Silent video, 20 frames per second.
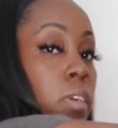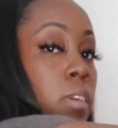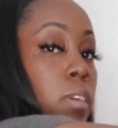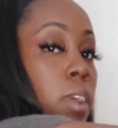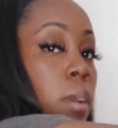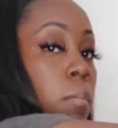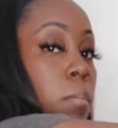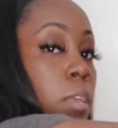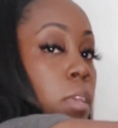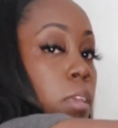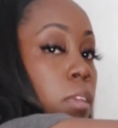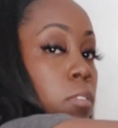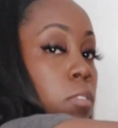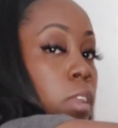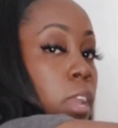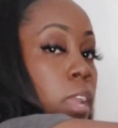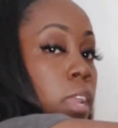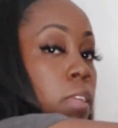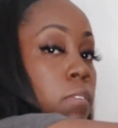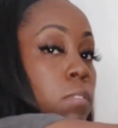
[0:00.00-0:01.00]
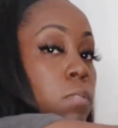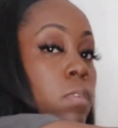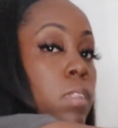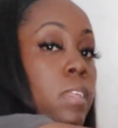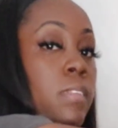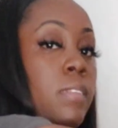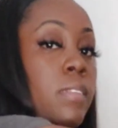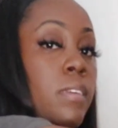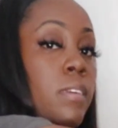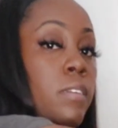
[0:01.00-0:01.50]
but I mean, you can't even
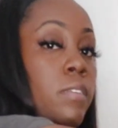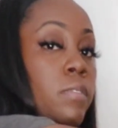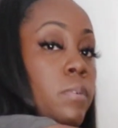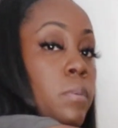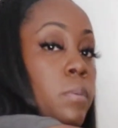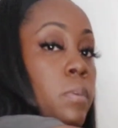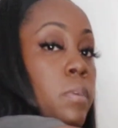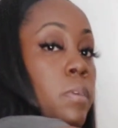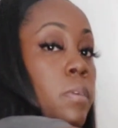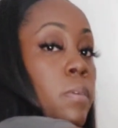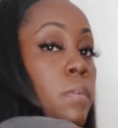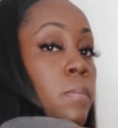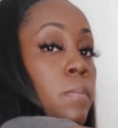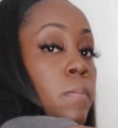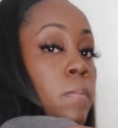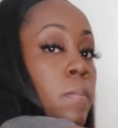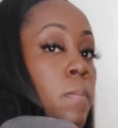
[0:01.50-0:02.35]
really tell for real.